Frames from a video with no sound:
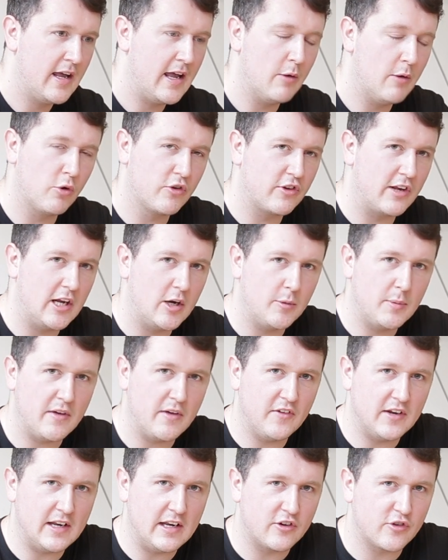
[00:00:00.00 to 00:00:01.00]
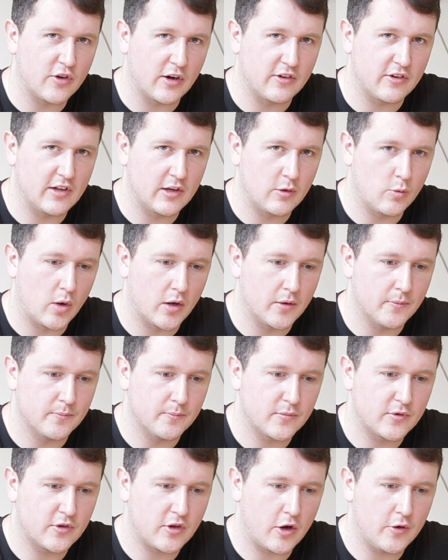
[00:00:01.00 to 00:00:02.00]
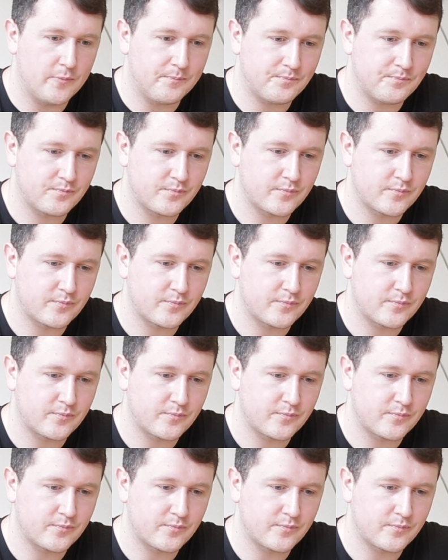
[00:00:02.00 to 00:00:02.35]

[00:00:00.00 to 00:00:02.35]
it was a little bit of an interesting one. So